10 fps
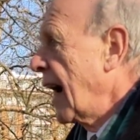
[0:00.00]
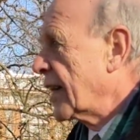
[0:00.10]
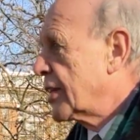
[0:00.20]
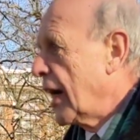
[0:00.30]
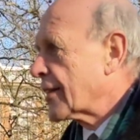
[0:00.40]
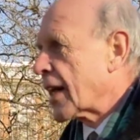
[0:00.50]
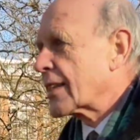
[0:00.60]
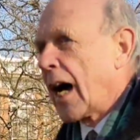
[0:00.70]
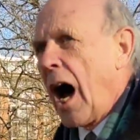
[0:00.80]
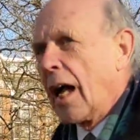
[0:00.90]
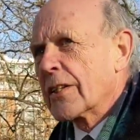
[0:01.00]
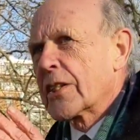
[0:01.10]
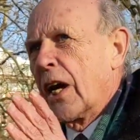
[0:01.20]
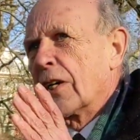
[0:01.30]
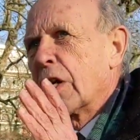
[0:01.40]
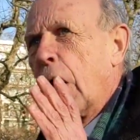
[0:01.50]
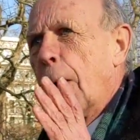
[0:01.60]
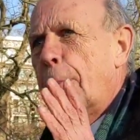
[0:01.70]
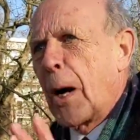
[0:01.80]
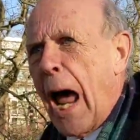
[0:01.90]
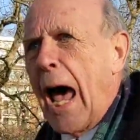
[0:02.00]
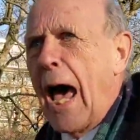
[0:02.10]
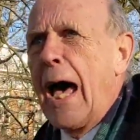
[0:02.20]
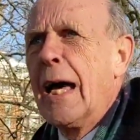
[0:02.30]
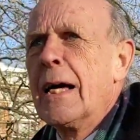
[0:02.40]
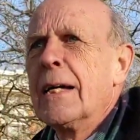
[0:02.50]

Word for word: And Jesus answers your prayer